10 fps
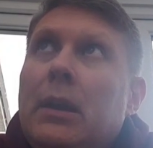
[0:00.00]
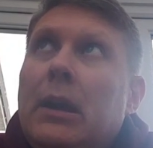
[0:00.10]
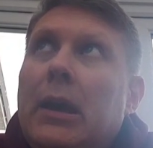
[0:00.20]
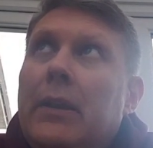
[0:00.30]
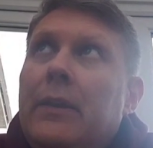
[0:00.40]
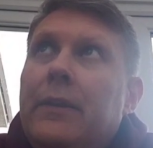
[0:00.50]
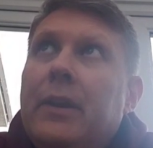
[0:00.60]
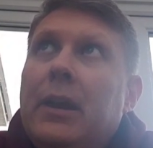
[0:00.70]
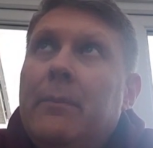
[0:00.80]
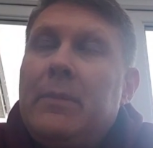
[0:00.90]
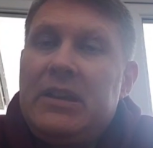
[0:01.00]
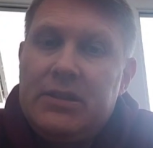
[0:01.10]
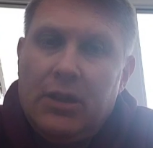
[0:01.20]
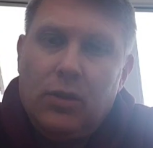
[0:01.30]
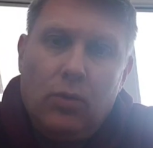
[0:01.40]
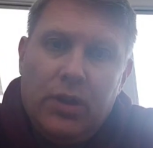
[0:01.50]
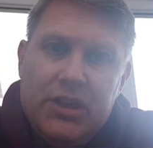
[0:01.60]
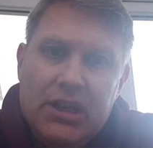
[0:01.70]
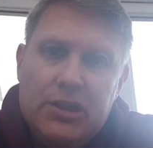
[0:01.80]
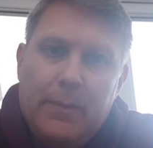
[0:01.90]
And um, he's done all
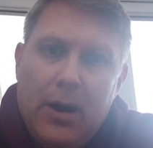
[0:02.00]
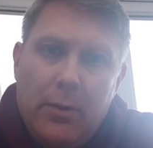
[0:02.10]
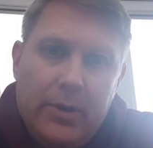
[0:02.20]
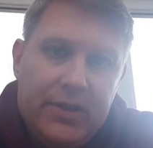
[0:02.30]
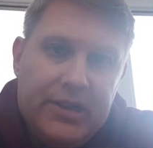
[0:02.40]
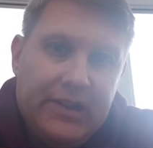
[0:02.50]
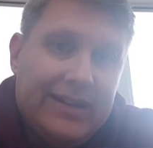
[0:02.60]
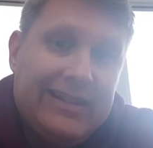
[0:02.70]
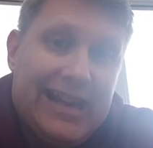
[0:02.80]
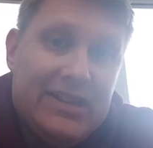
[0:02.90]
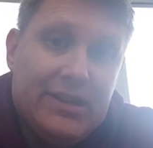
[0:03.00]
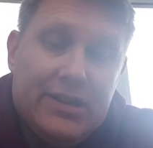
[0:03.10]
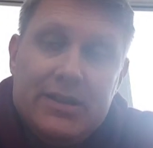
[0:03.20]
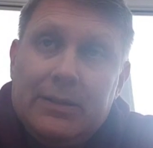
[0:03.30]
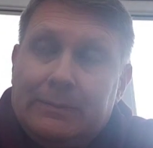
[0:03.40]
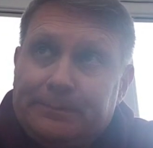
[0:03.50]
these experiments in the desert,